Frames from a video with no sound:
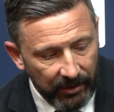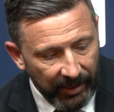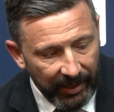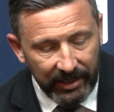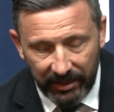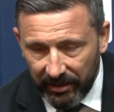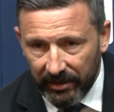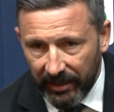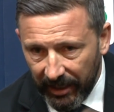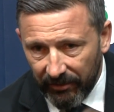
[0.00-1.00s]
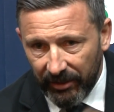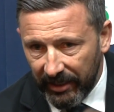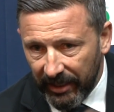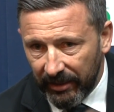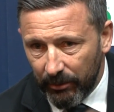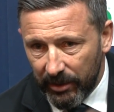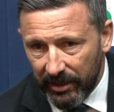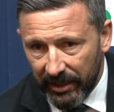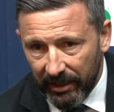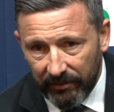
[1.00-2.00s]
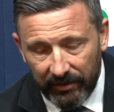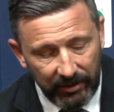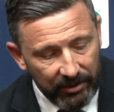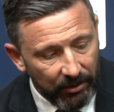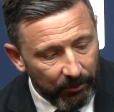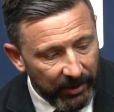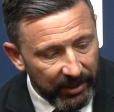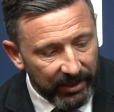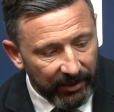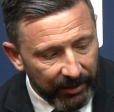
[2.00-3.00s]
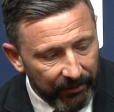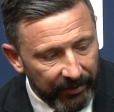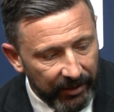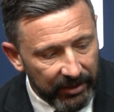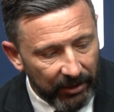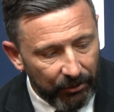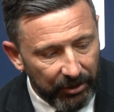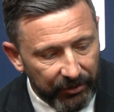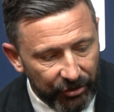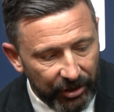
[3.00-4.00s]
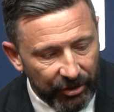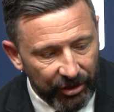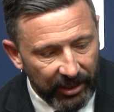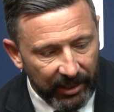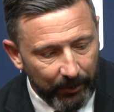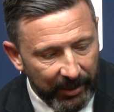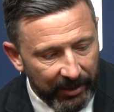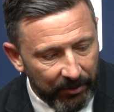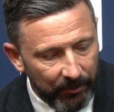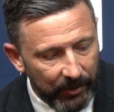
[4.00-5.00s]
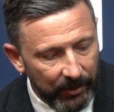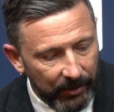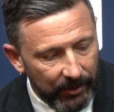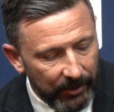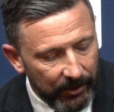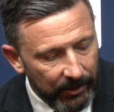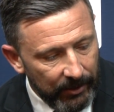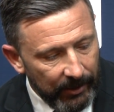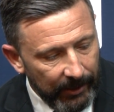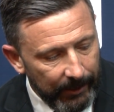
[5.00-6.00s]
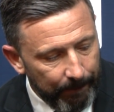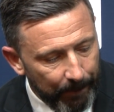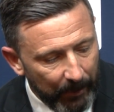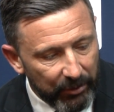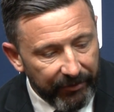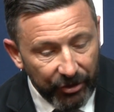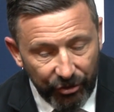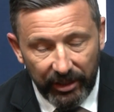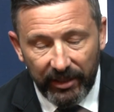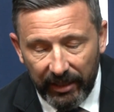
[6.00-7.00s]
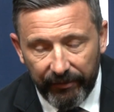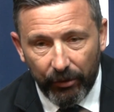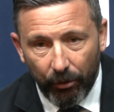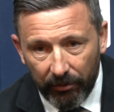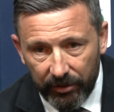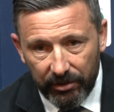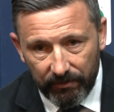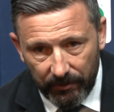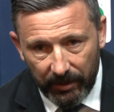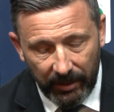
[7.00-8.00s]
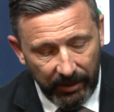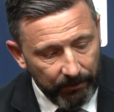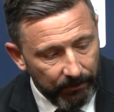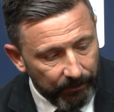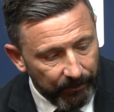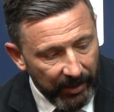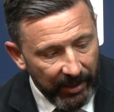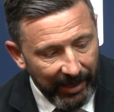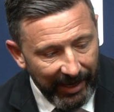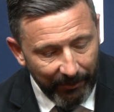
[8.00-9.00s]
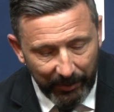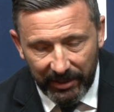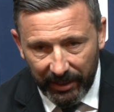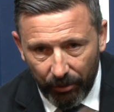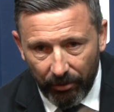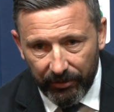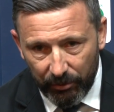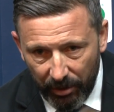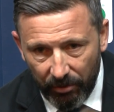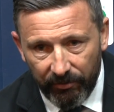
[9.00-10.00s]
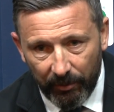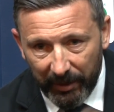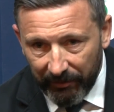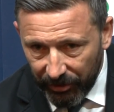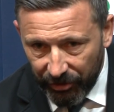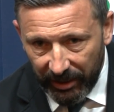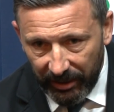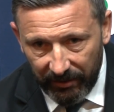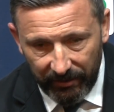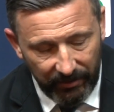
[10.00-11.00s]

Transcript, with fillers: that is a card, red card that was deserved. something he needs to learn for. He's allowed his frustration to get the better of him. Um, that was a frustrating day for all of us. Um, I've been sent off as well for being frustrated.